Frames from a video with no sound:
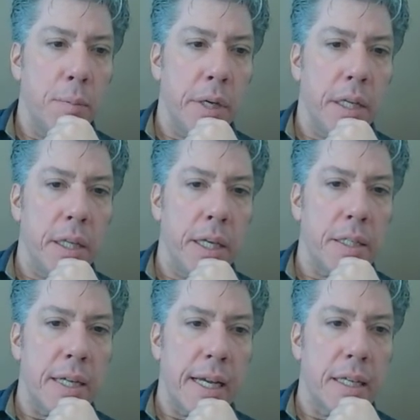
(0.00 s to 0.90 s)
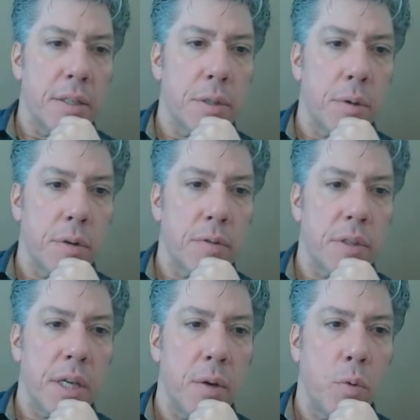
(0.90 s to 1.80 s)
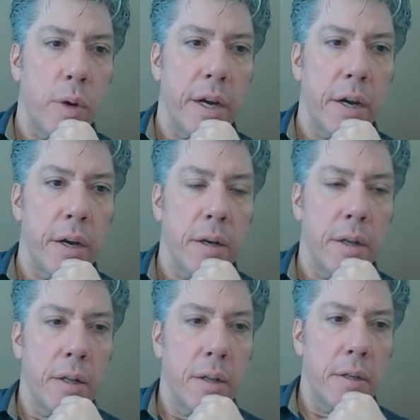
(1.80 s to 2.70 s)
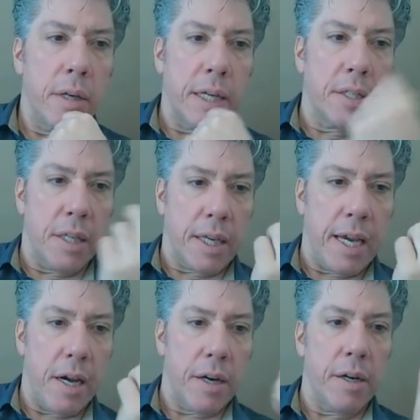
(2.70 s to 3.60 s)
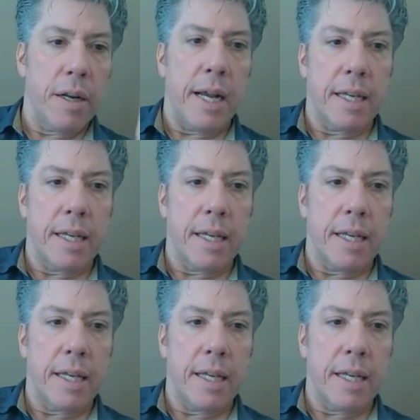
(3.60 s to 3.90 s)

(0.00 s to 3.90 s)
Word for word: but at least I can sort of see where I can see the counter.